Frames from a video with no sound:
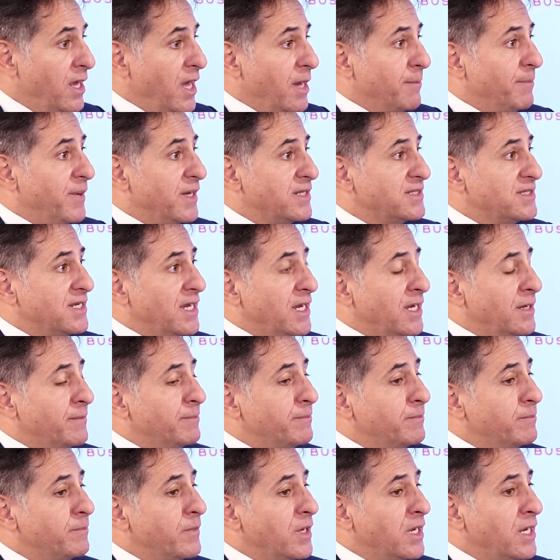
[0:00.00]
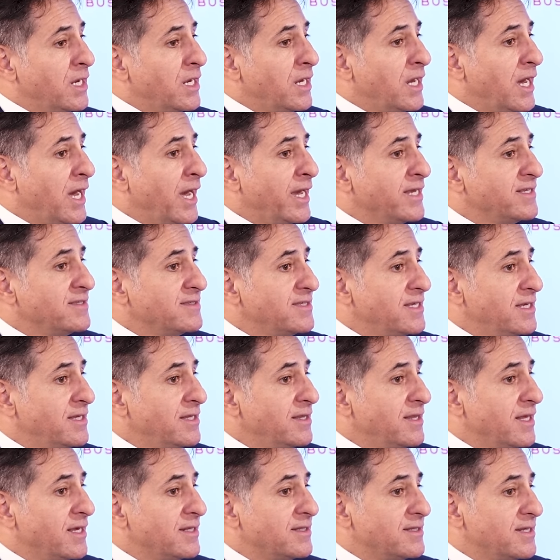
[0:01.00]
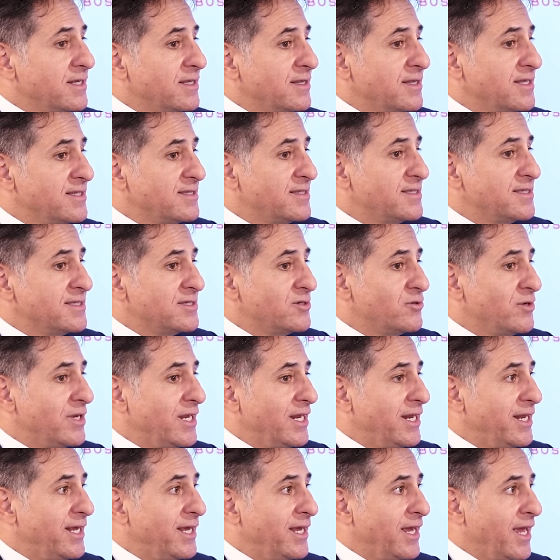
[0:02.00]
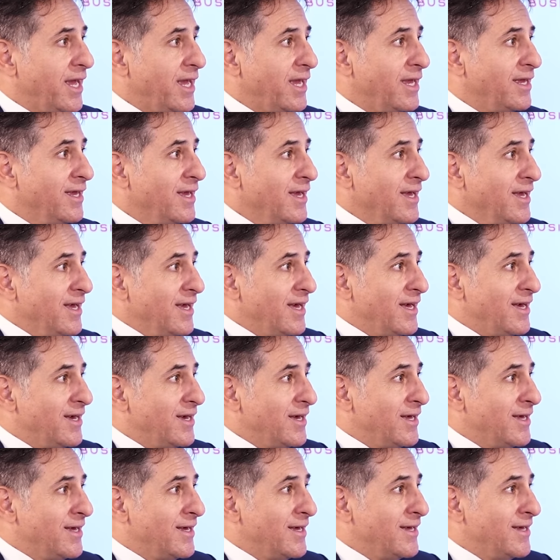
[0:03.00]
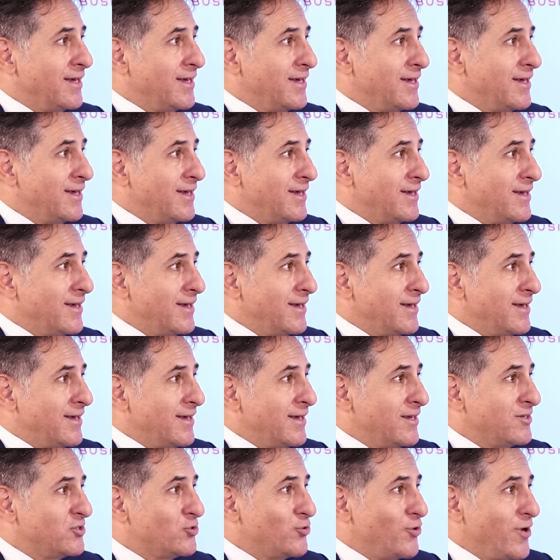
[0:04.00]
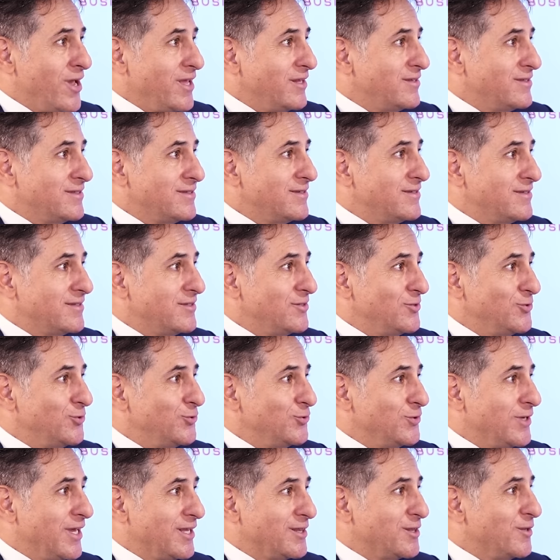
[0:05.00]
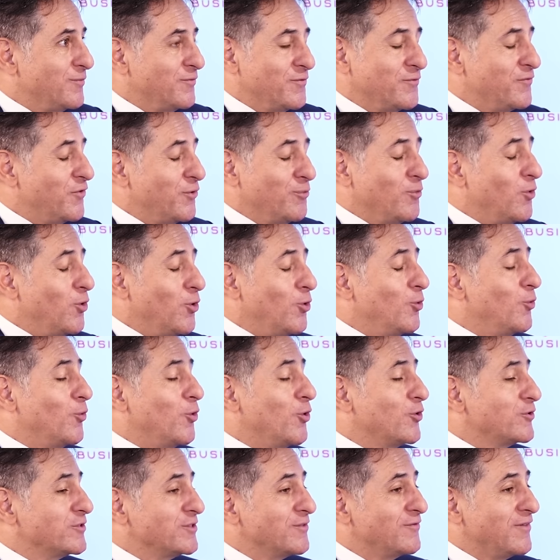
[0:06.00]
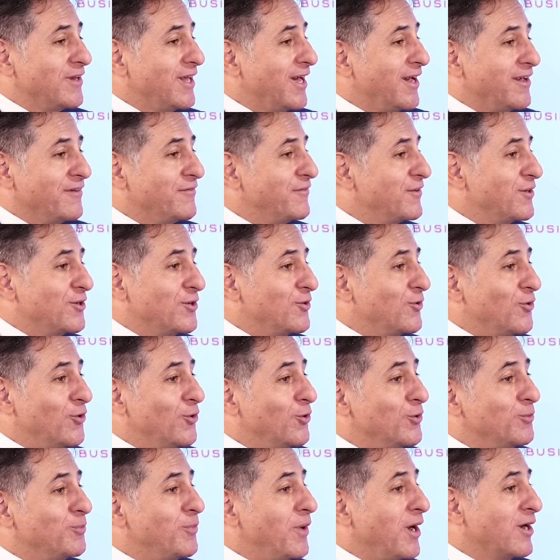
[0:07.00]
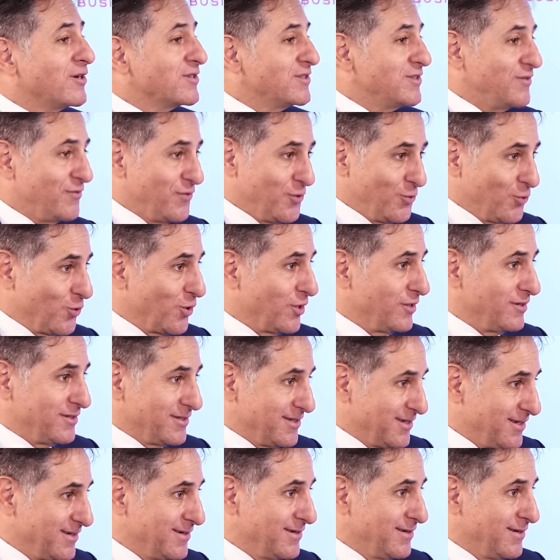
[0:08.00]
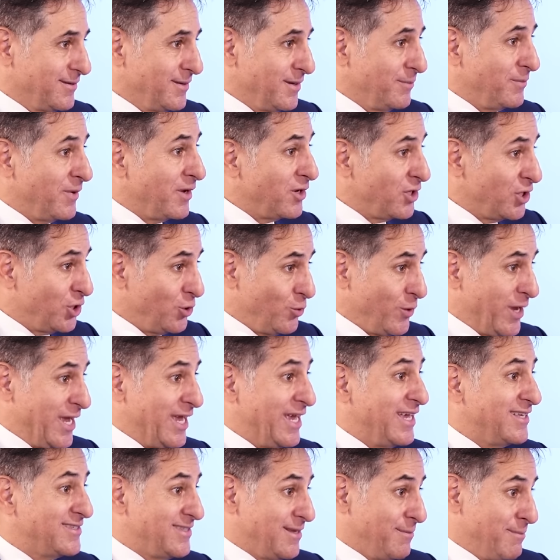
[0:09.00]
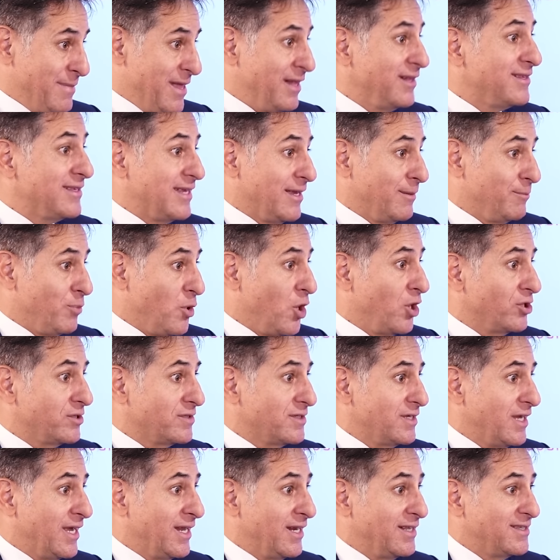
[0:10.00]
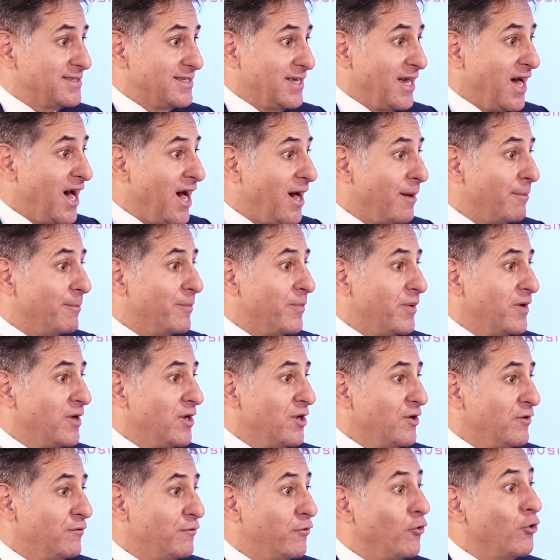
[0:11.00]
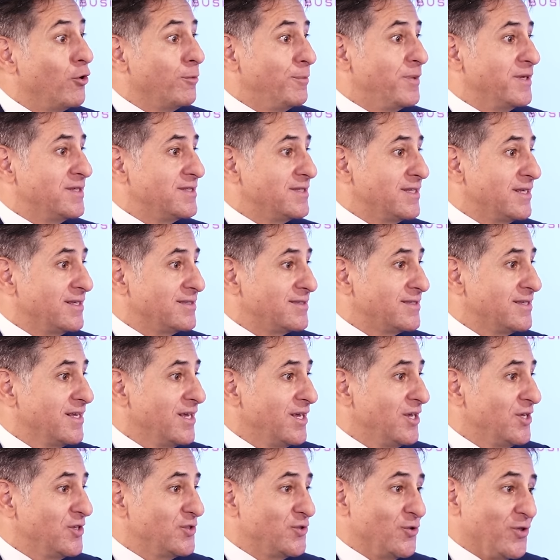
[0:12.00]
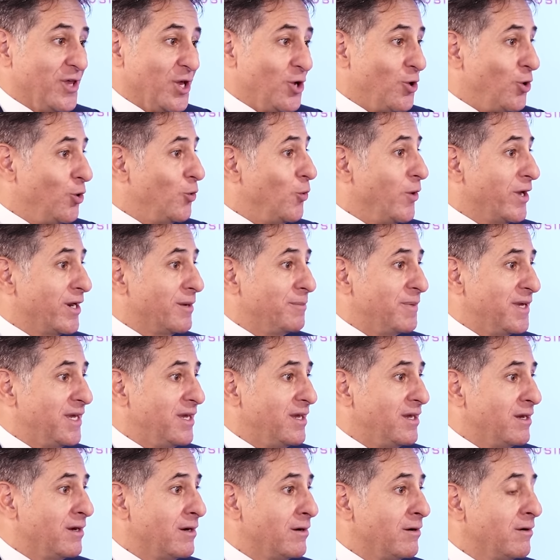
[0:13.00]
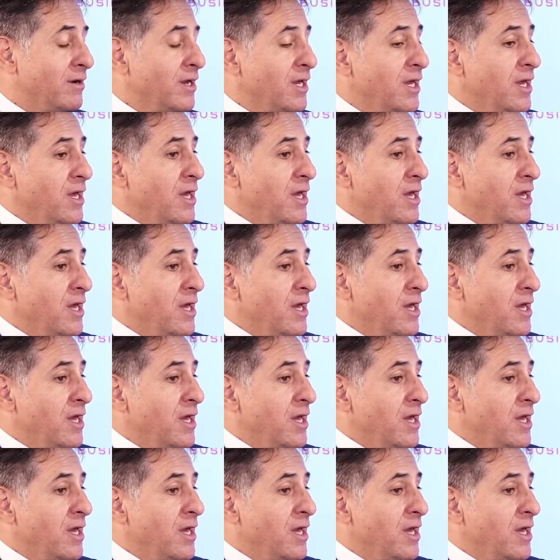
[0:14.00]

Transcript: But I see that this is really a trend to get them from all walks of life and all parts of the world. So, UAE is a melting pot and it's a hub for business. So they all want to be here.